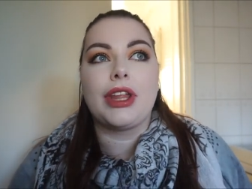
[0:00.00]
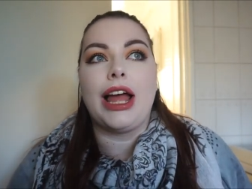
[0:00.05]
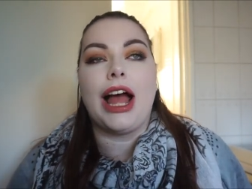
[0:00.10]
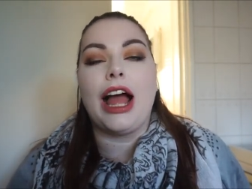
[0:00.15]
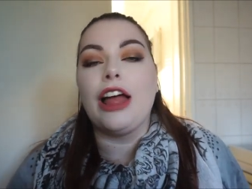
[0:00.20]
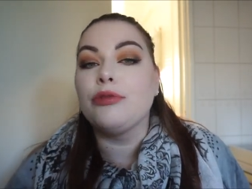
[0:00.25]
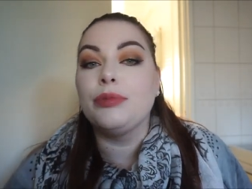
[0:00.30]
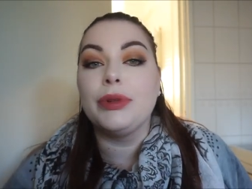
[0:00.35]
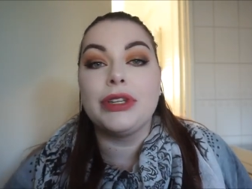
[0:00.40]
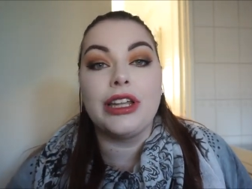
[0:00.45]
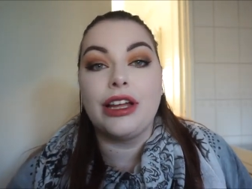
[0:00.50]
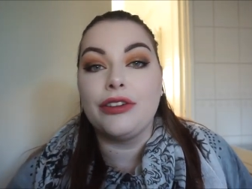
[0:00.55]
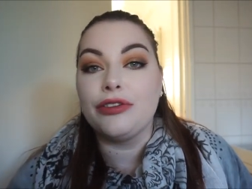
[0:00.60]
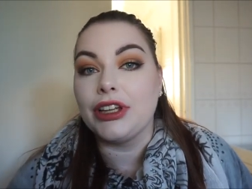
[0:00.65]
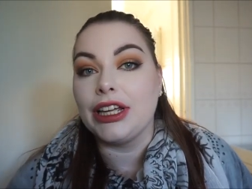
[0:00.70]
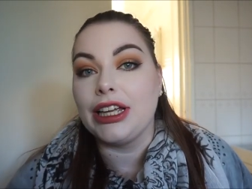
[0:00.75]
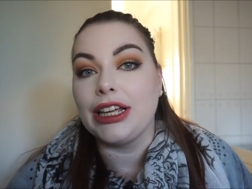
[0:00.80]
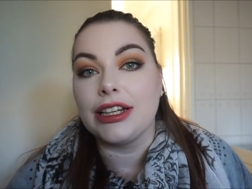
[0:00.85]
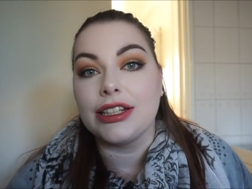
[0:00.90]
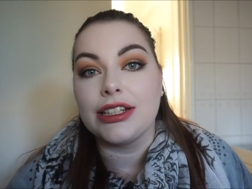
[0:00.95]
I've been
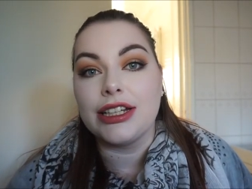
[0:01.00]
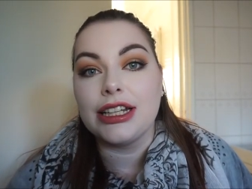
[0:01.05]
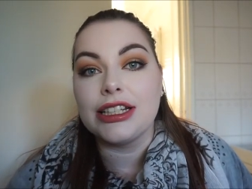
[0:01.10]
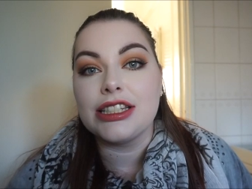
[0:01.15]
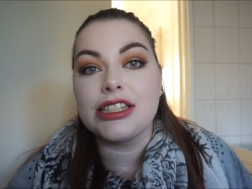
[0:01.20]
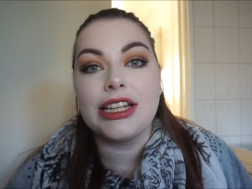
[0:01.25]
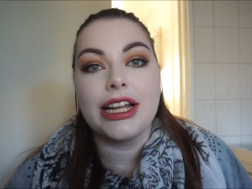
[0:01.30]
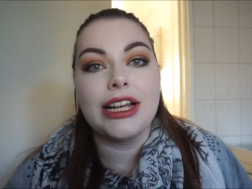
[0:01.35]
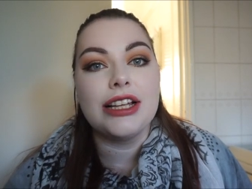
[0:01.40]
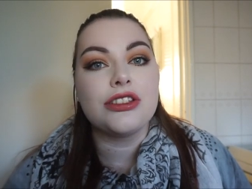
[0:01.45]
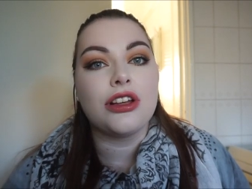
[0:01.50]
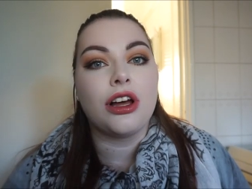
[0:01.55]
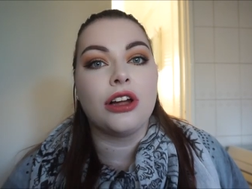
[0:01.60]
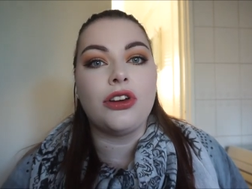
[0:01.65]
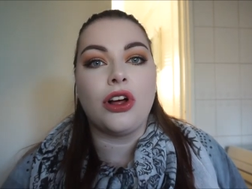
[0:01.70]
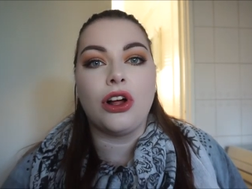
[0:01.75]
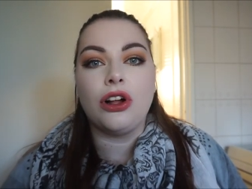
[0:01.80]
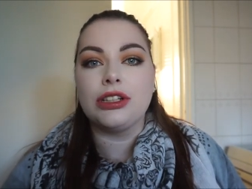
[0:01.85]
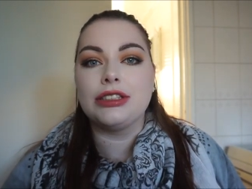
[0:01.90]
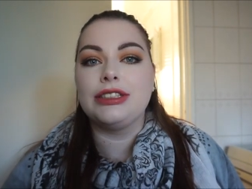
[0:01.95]
loving it. It stays on
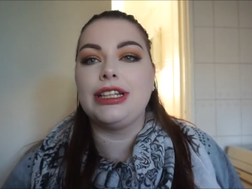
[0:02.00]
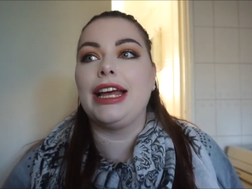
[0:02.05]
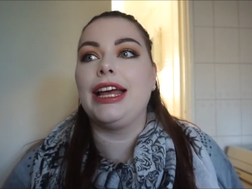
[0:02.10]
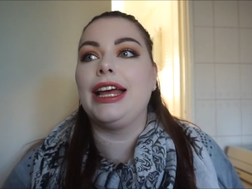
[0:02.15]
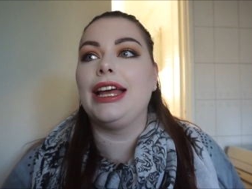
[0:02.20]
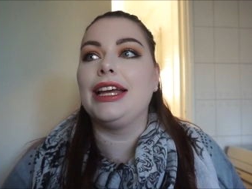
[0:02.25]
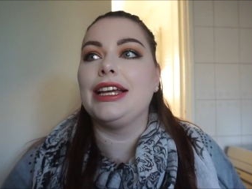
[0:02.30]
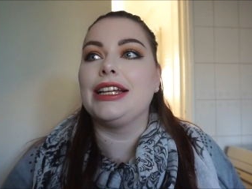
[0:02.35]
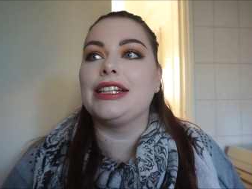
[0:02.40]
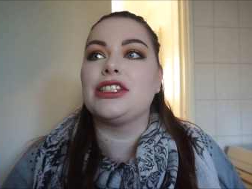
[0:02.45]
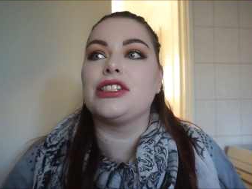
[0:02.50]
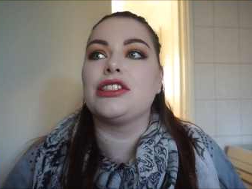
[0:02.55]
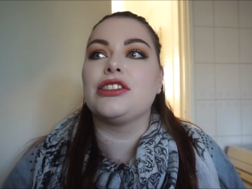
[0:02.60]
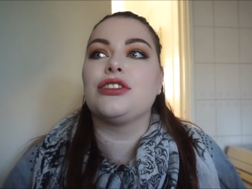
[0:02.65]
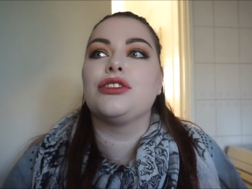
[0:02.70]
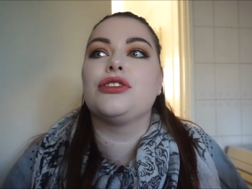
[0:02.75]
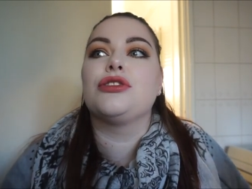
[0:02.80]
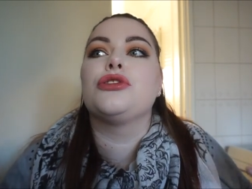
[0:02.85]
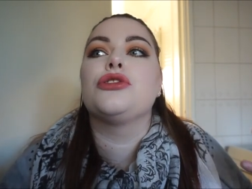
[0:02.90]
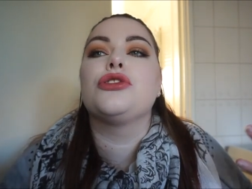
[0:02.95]
all day. It's
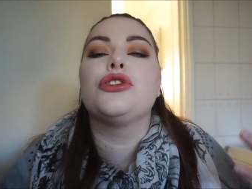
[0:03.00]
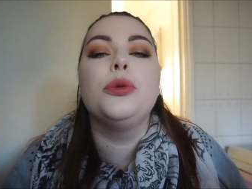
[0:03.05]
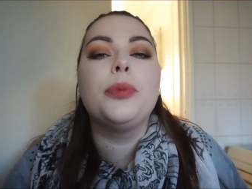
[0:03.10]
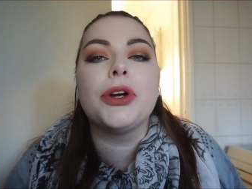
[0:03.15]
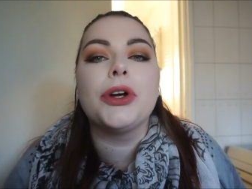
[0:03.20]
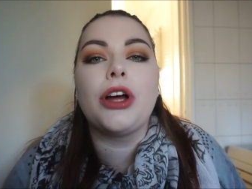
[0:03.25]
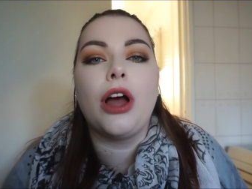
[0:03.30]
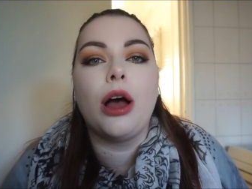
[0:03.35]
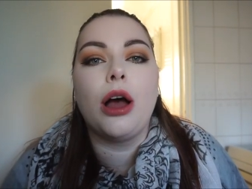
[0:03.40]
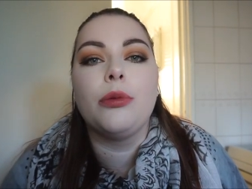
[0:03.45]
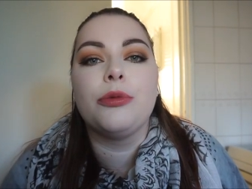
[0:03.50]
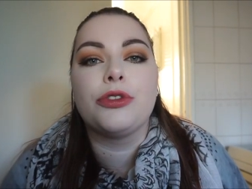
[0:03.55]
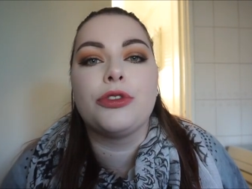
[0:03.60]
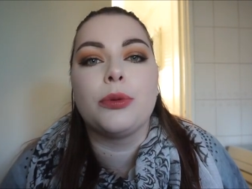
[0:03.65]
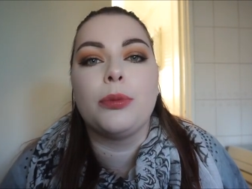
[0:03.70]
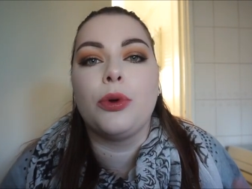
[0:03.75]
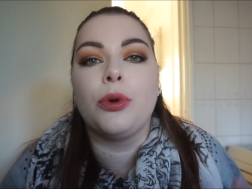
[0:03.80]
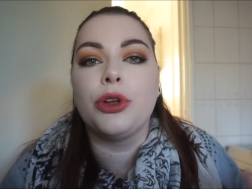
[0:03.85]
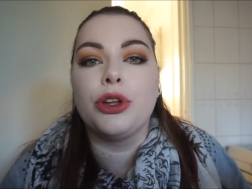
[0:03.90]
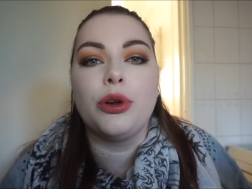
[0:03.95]
super
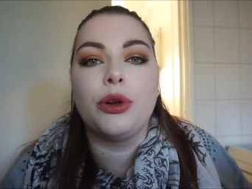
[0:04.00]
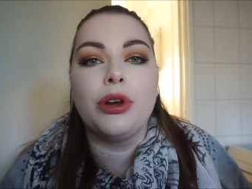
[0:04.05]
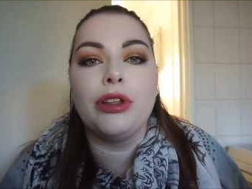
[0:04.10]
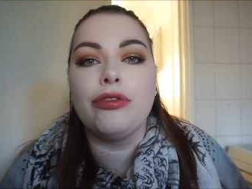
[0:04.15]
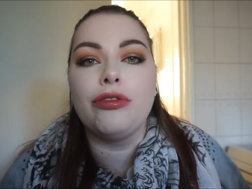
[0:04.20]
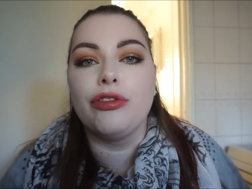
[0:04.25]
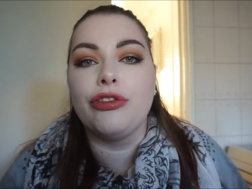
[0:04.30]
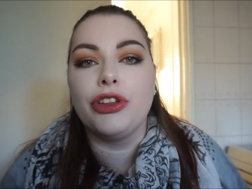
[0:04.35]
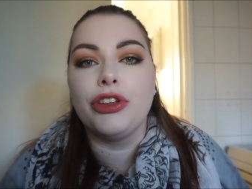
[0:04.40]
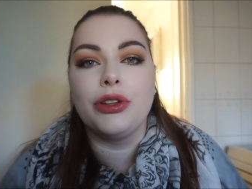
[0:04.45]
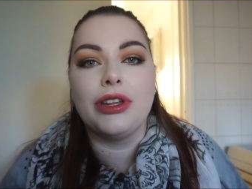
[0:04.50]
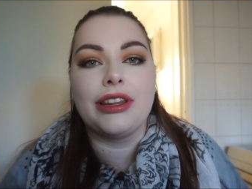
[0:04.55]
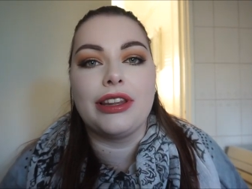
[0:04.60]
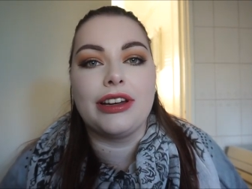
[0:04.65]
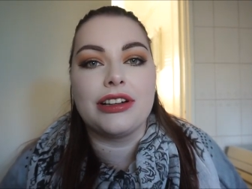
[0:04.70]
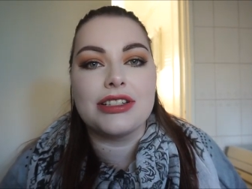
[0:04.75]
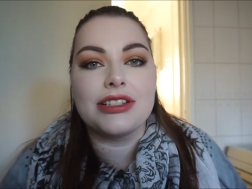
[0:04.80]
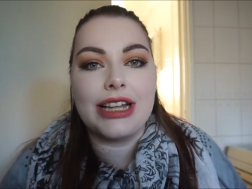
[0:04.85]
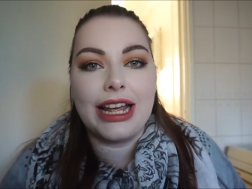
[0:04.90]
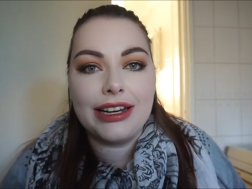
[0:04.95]
comfortable. You don't even feel that
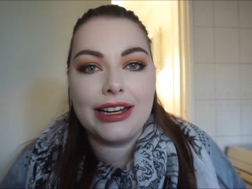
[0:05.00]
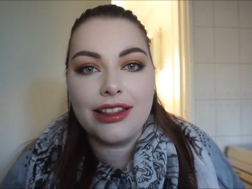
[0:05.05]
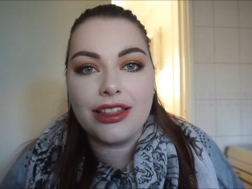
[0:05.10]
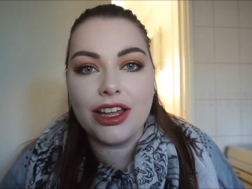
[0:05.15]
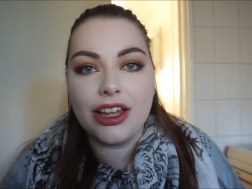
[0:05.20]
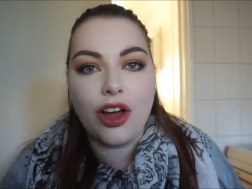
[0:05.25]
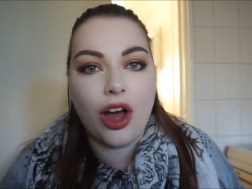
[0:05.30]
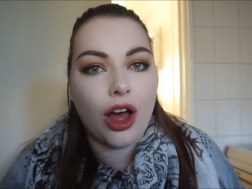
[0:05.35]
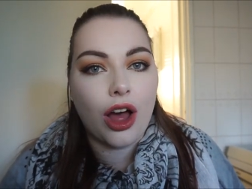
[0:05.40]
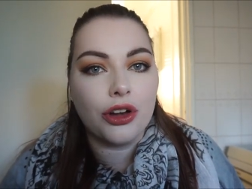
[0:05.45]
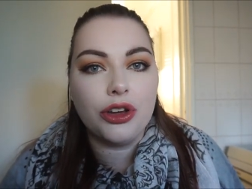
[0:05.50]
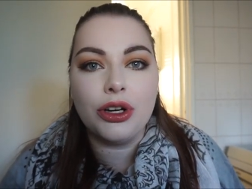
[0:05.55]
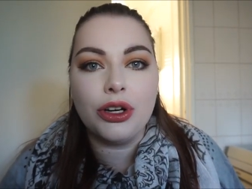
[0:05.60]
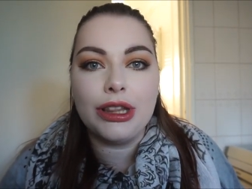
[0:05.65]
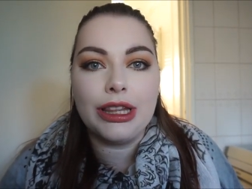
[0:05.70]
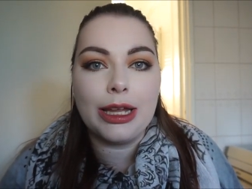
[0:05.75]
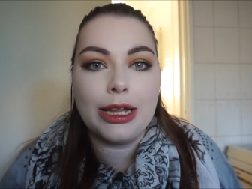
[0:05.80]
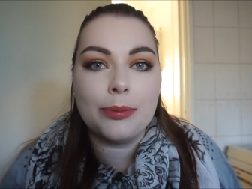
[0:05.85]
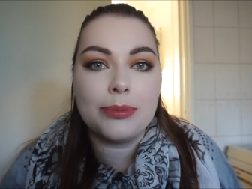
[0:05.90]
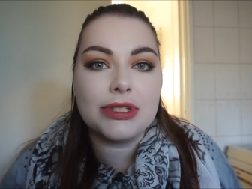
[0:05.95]
there's anything on your
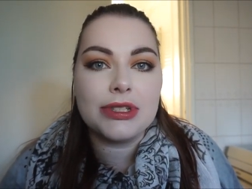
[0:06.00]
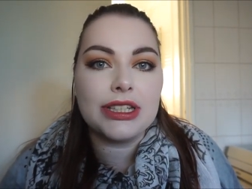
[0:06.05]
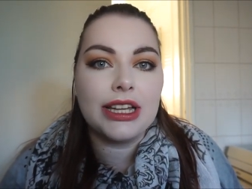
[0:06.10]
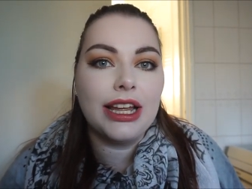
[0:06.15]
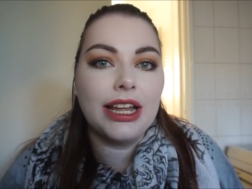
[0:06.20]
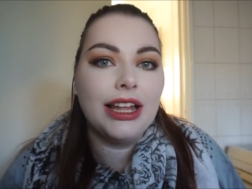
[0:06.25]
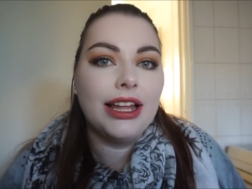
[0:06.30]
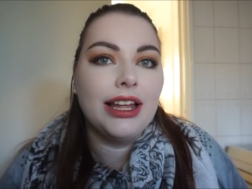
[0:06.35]
lips.